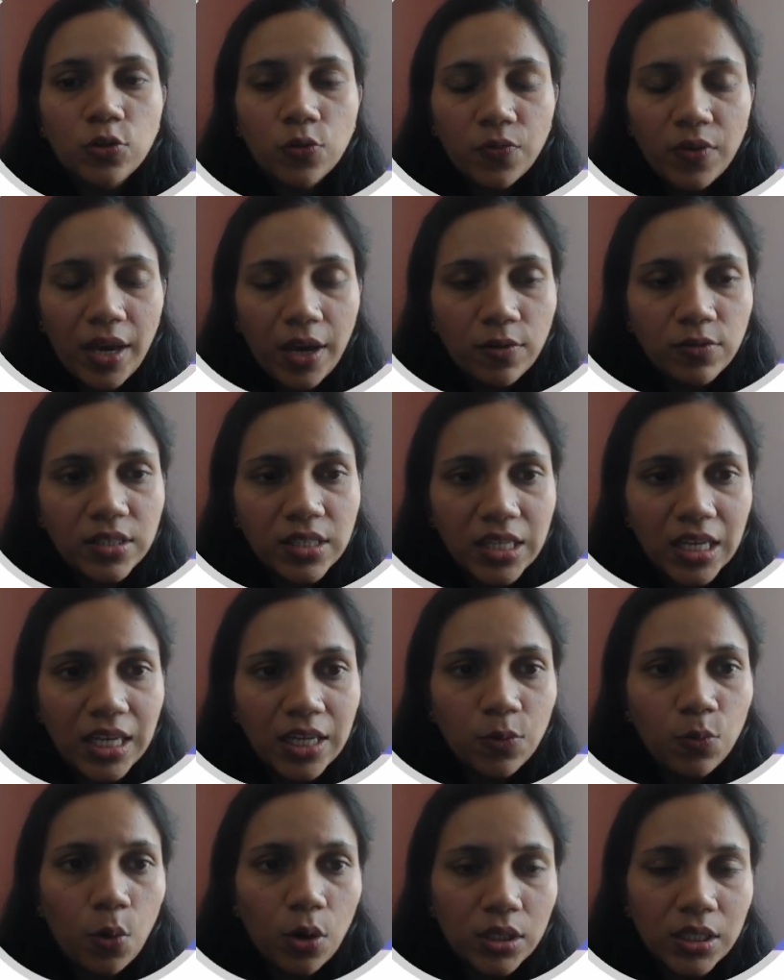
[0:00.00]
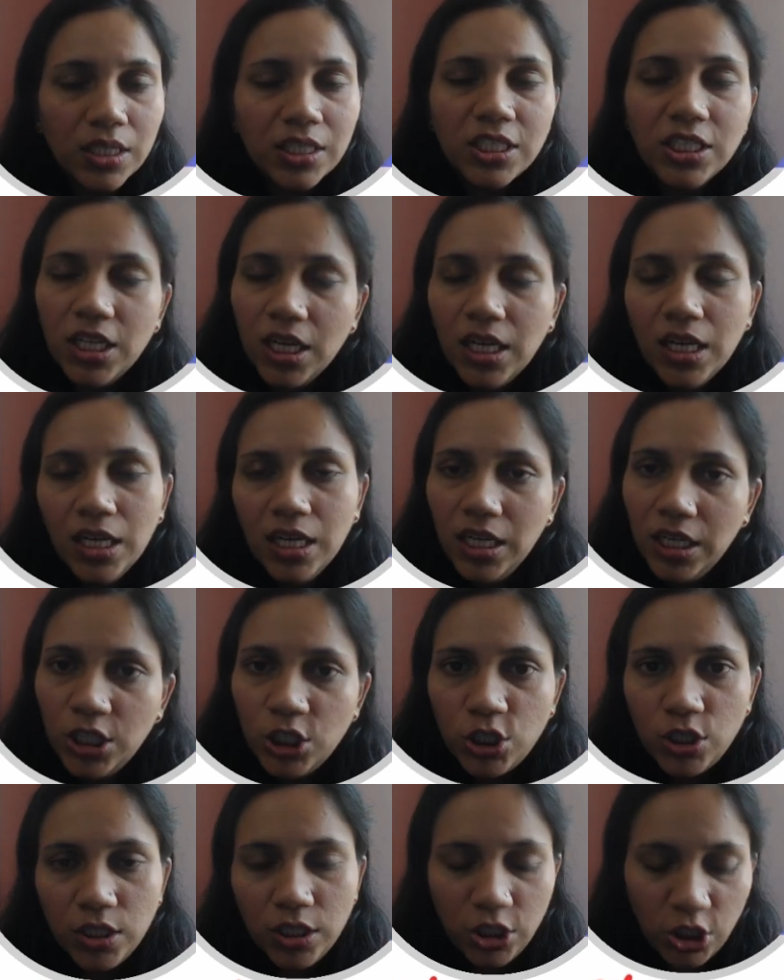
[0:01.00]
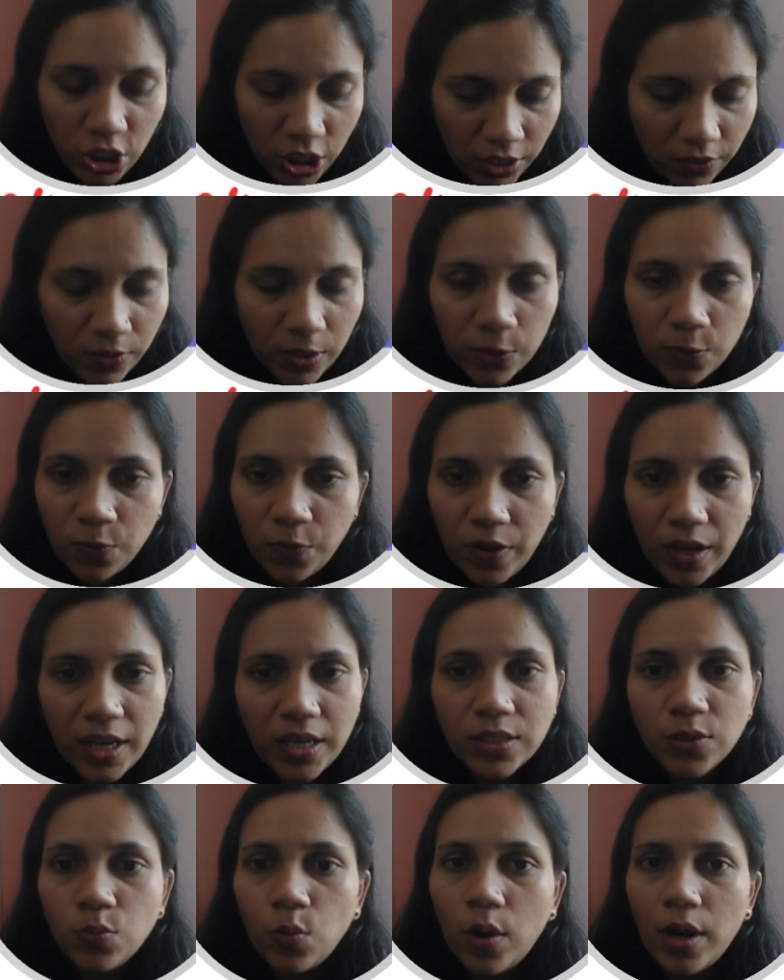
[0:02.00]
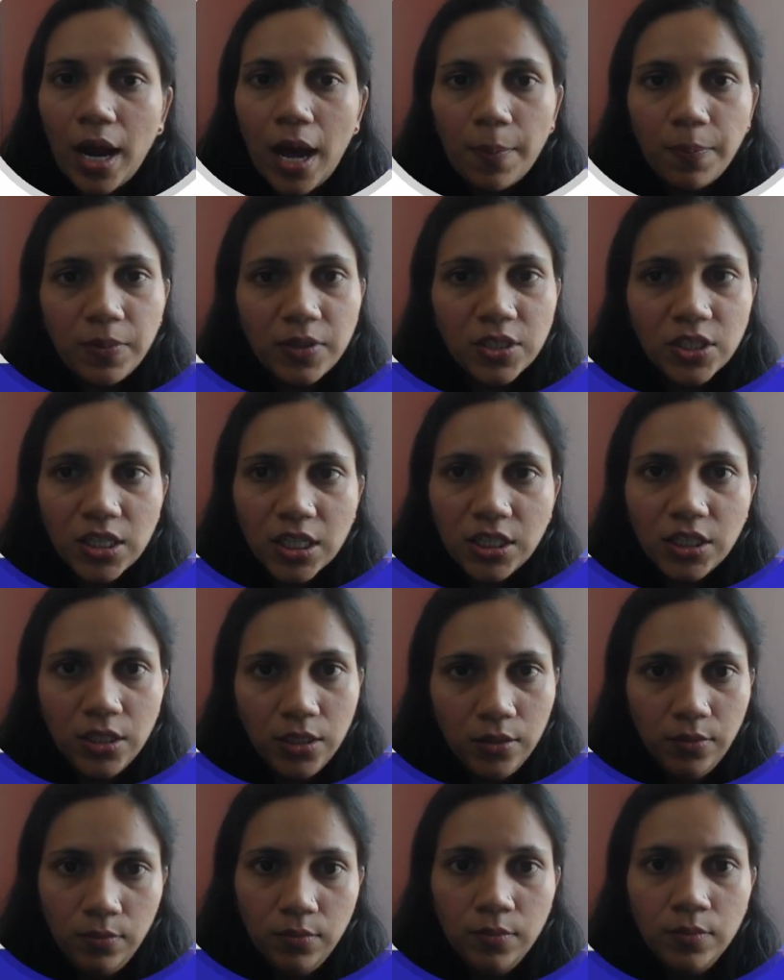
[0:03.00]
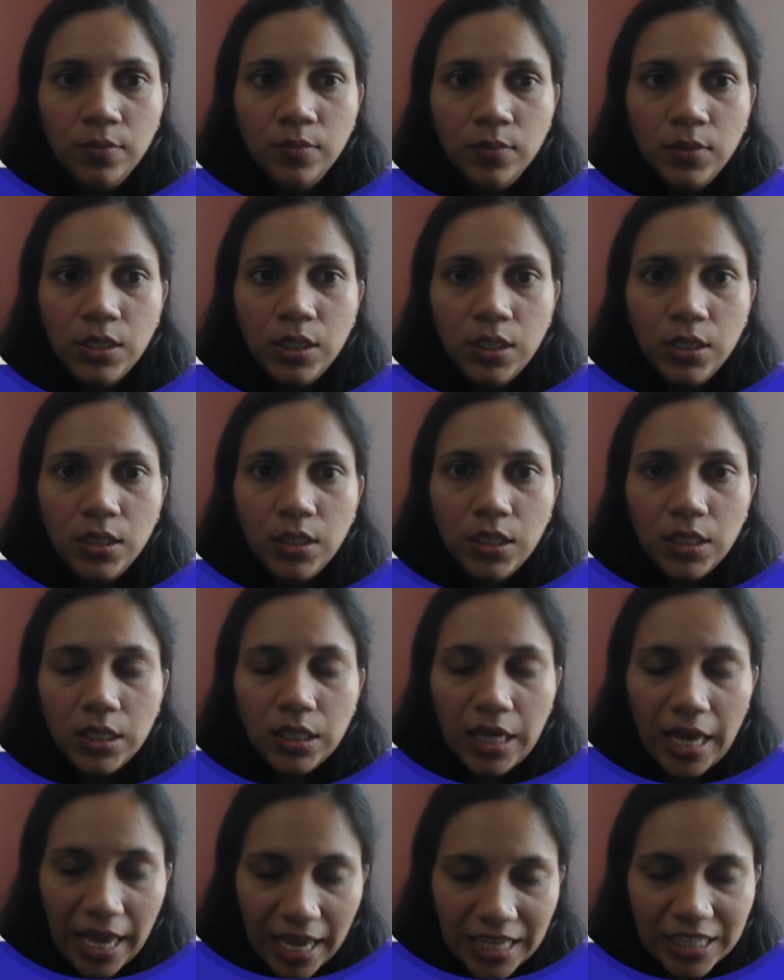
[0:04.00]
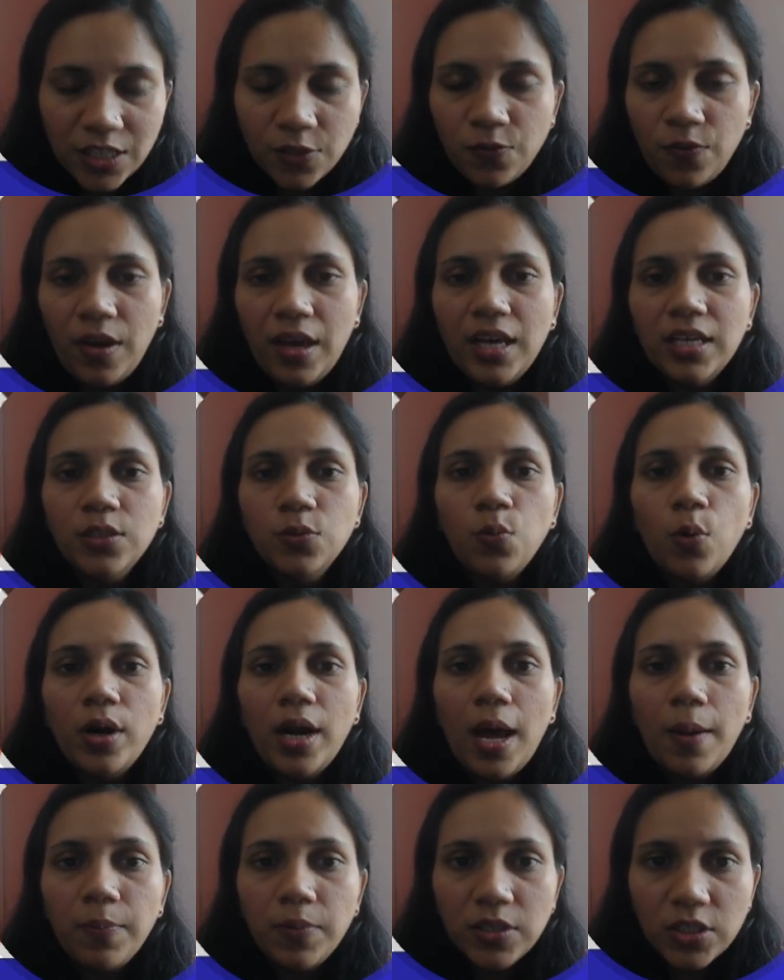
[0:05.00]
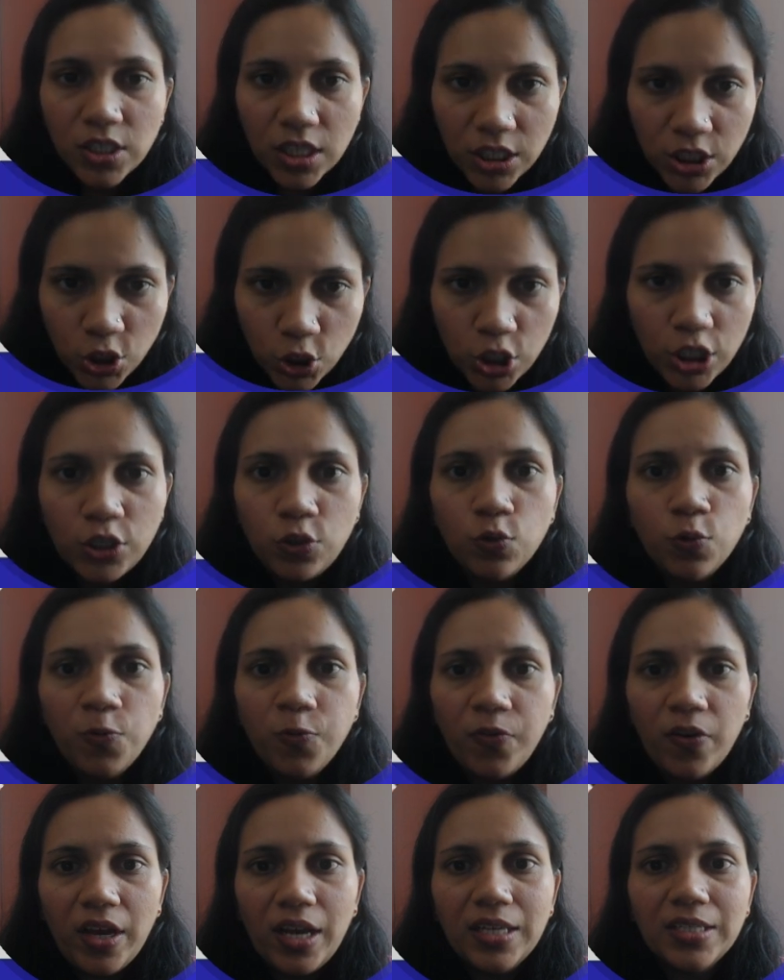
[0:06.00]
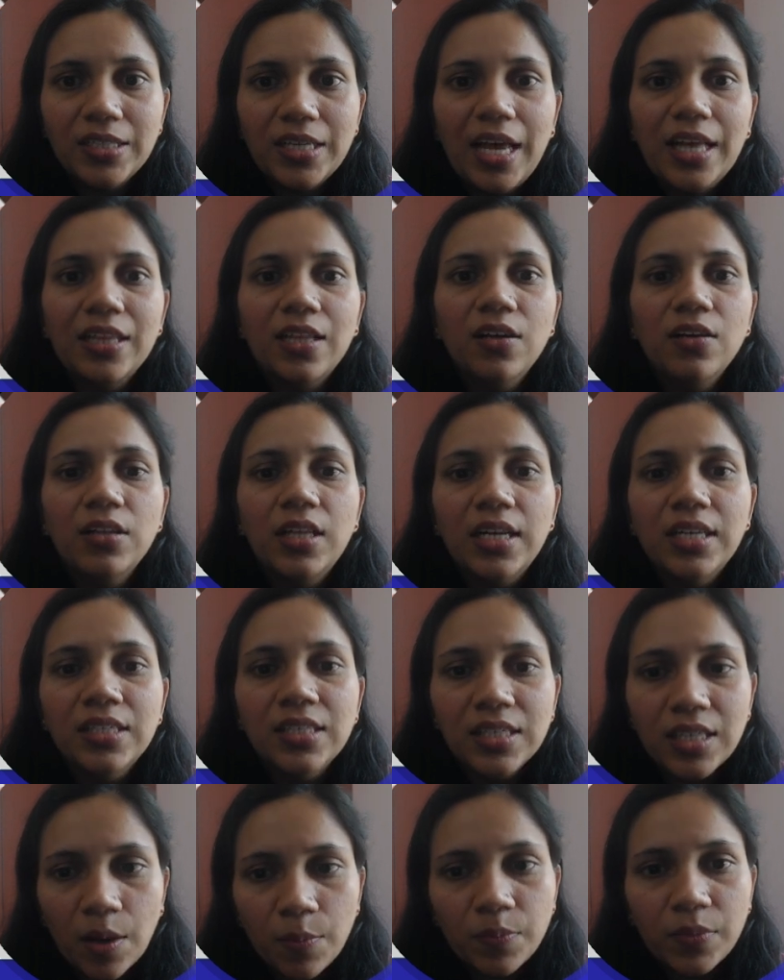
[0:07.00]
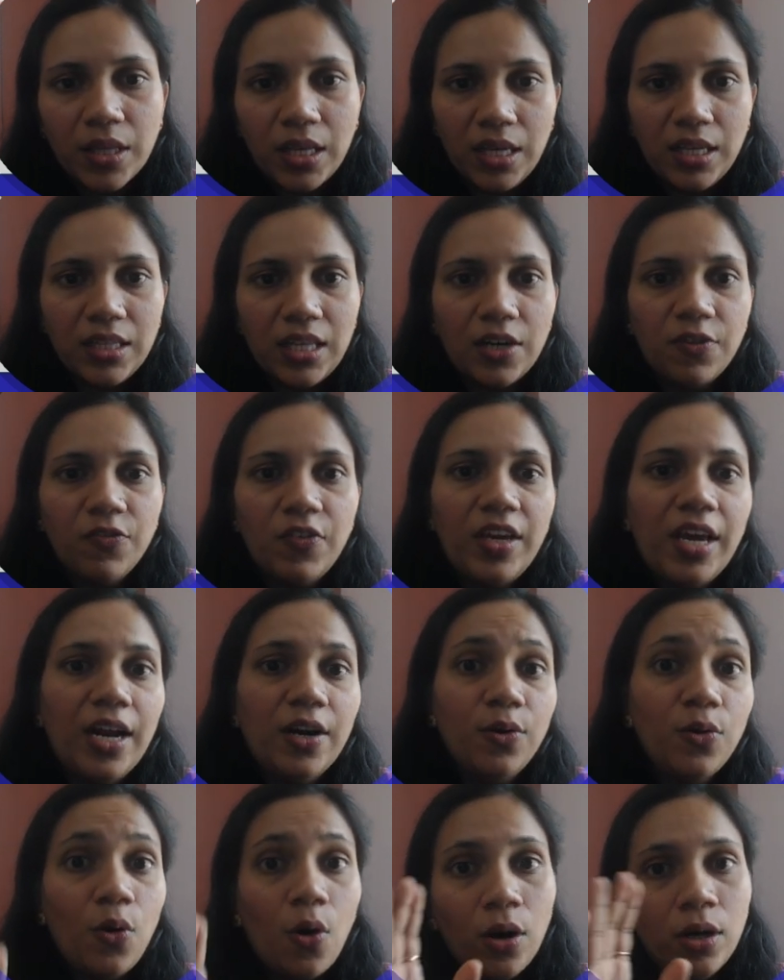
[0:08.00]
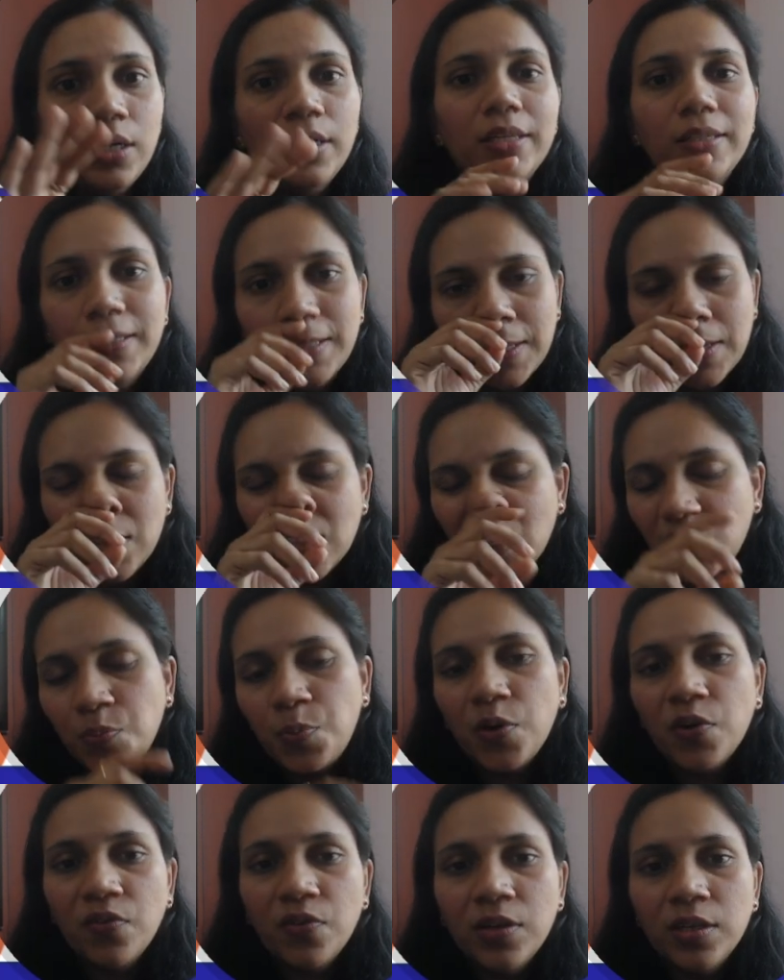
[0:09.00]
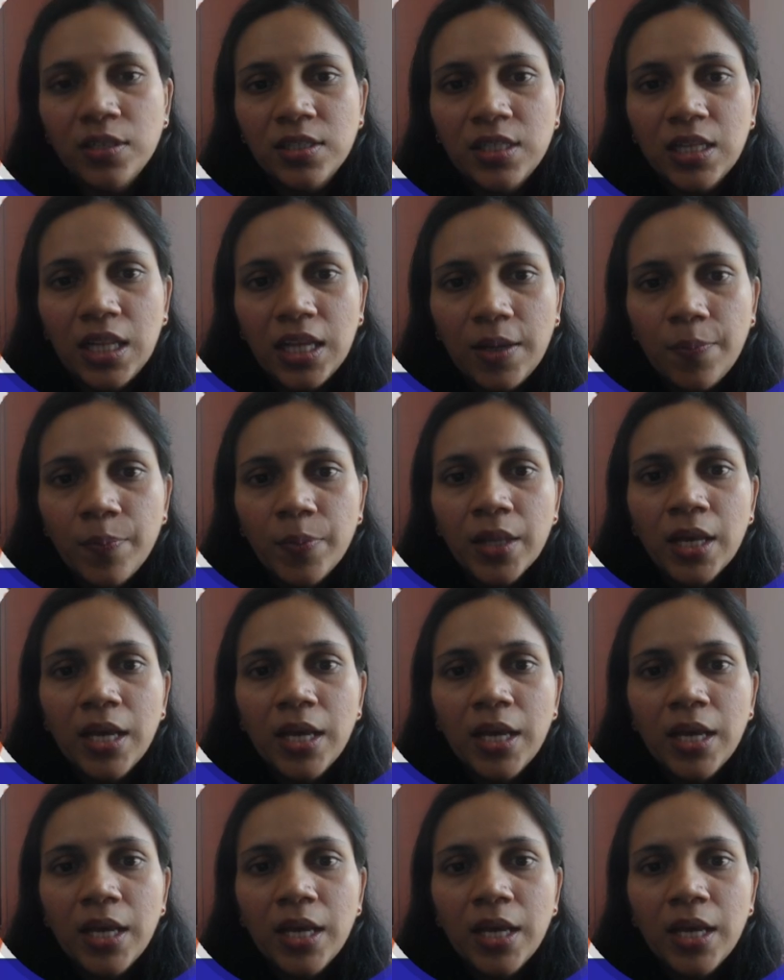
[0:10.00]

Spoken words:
So we have seen what is G1 phase, what happens in S phase, what happens in G2 phase, and then there is something that we had not discussed previously,